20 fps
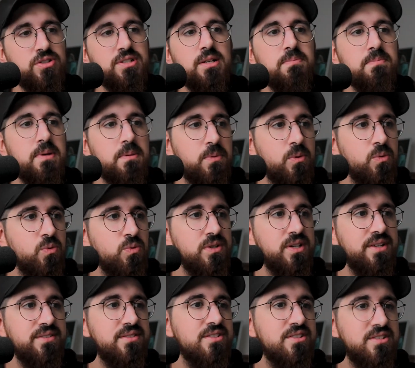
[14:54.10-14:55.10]
that people
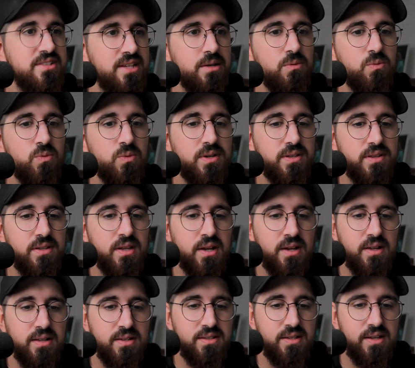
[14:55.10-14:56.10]
would understand what
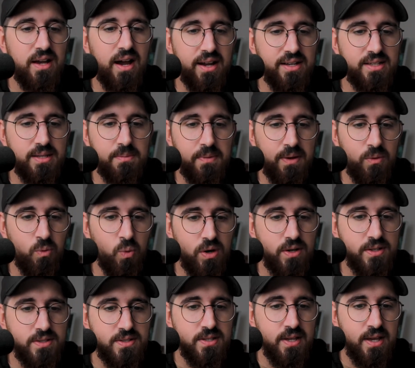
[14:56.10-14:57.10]
the item
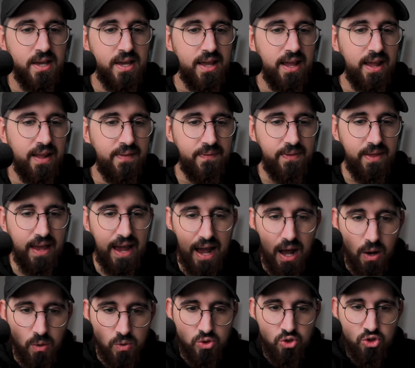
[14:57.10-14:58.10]
was, and
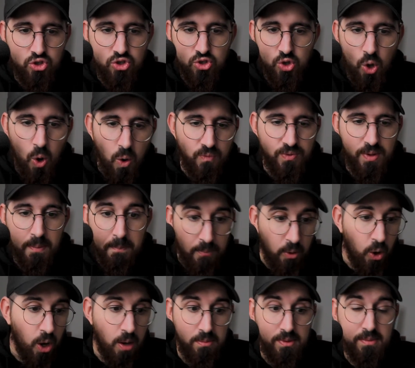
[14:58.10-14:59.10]
how to solve the
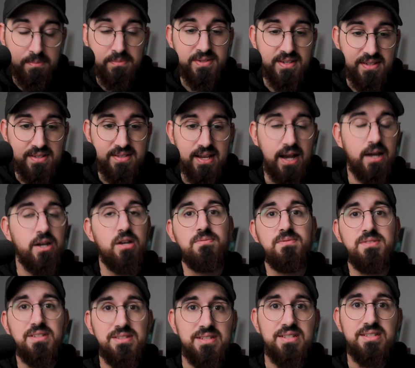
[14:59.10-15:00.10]
problems inside
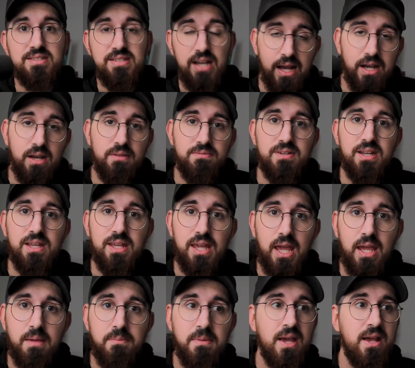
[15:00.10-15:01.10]
of the design of the
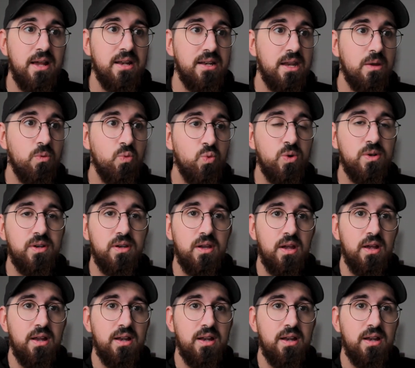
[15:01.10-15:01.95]
game, they would